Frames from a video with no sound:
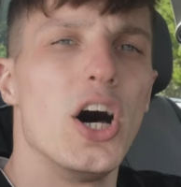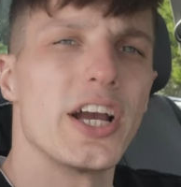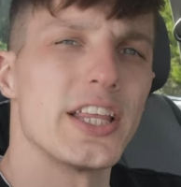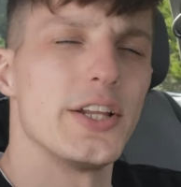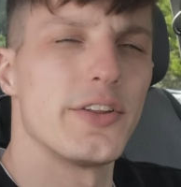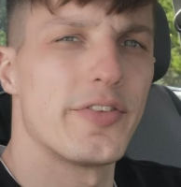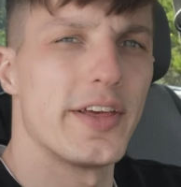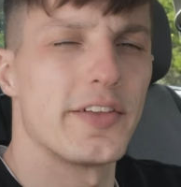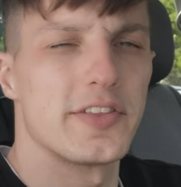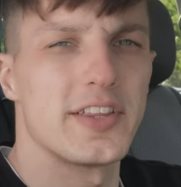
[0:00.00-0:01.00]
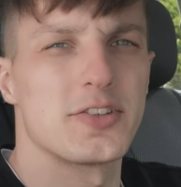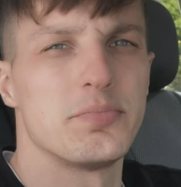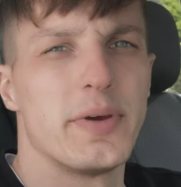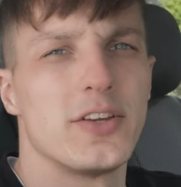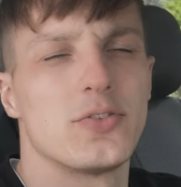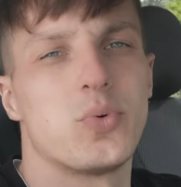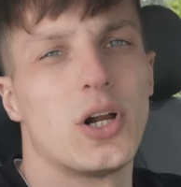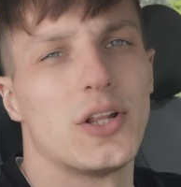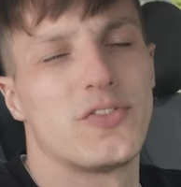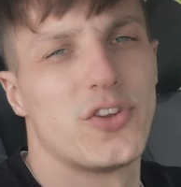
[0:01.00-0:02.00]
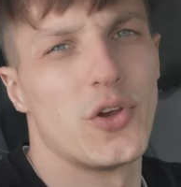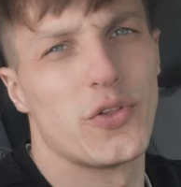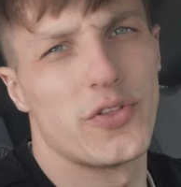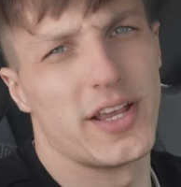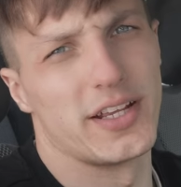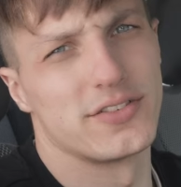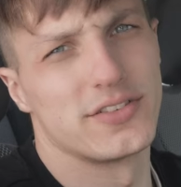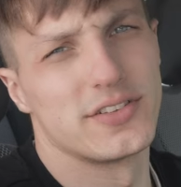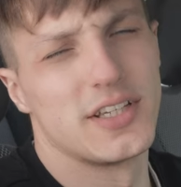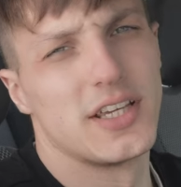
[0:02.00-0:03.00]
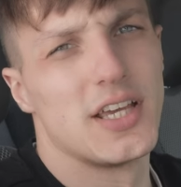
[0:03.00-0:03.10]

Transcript: I can only think that this means one of two things.